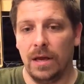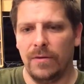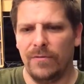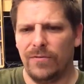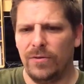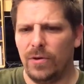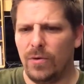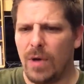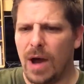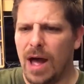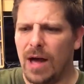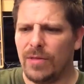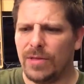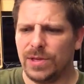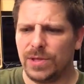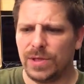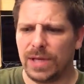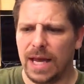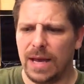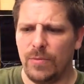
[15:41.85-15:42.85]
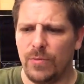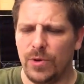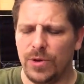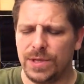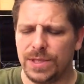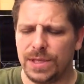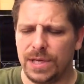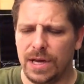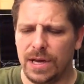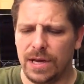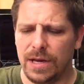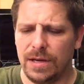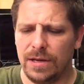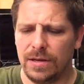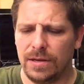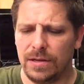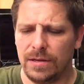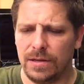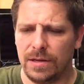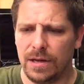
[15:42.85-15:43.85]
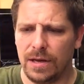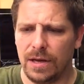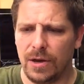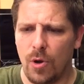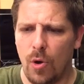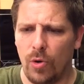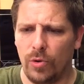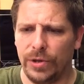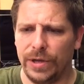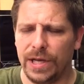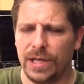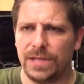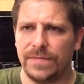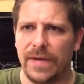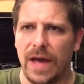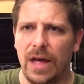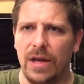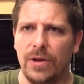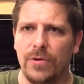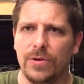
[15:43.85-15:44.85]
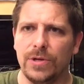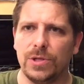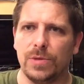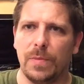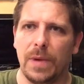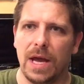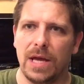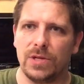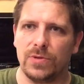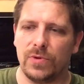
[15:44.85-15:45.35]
For a while, this game was holding its value in Japan,